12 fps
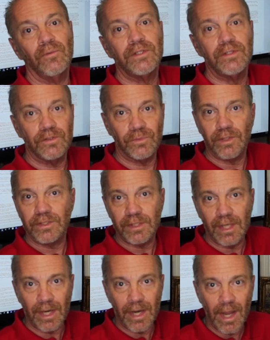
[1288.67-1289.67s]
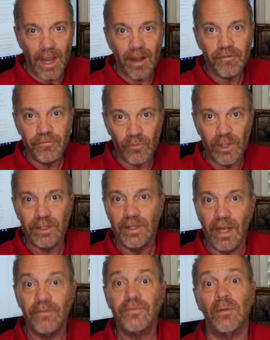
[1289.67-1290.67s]
which is what you gotta have when you
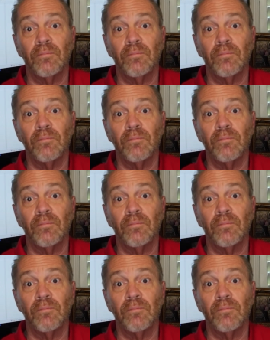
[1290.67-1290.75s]
have